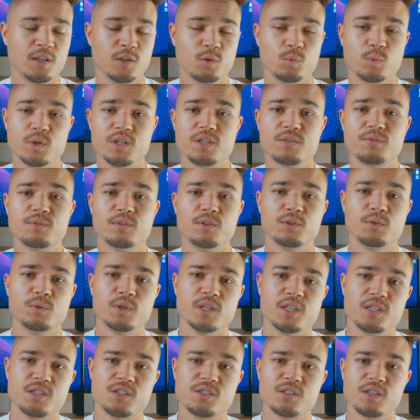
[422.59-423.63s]
which photo
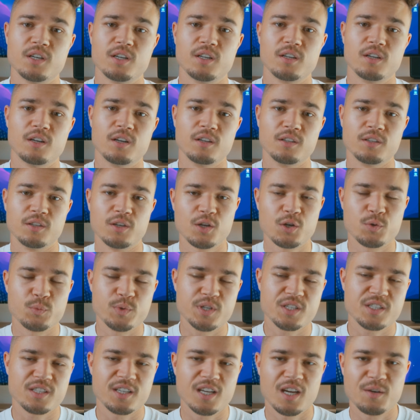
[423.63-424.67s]
is shot on
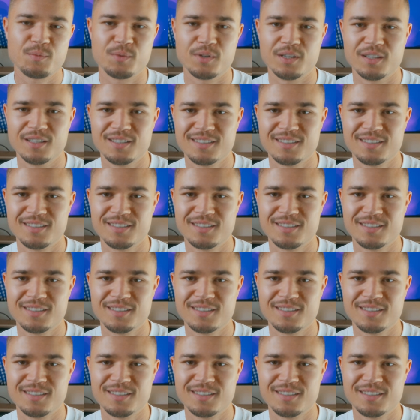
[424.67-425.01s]
which camera.